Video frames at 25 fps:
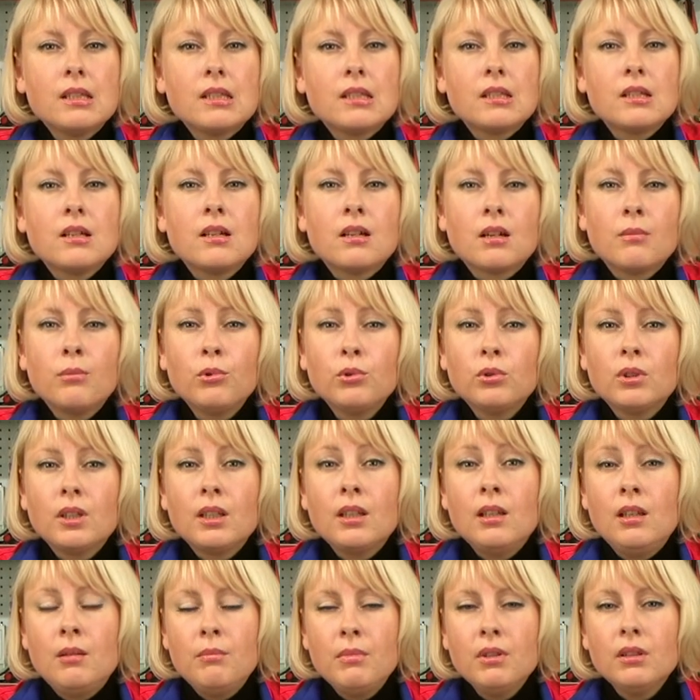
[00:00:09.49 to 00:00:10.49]
elements
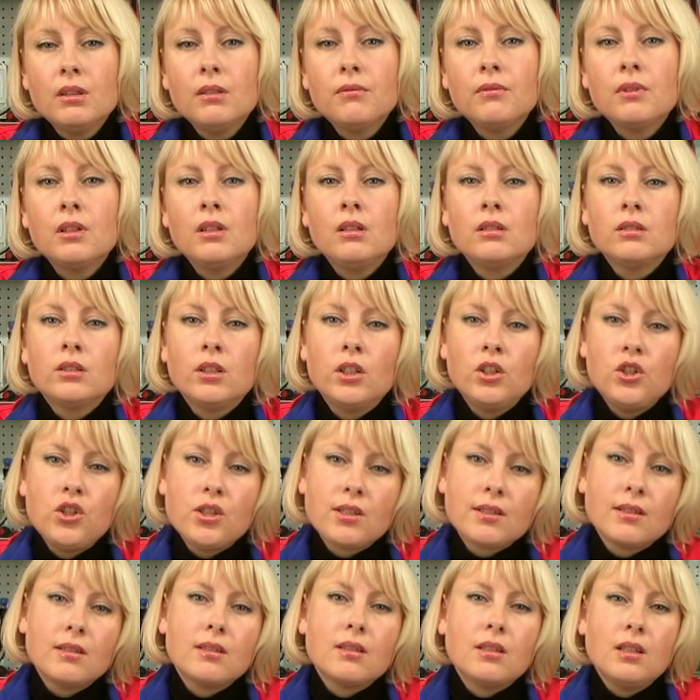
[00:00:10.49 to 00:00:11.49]
operation in an
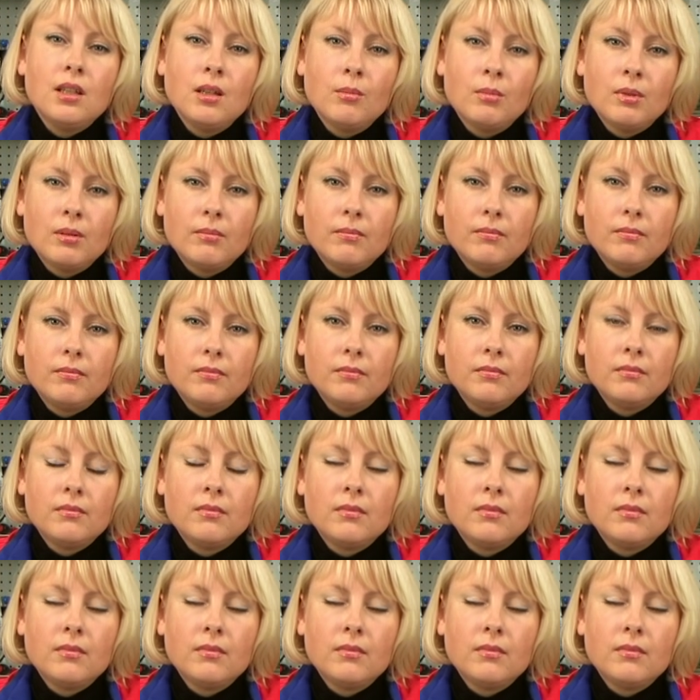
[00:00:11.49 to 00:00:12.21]
electrical circuit.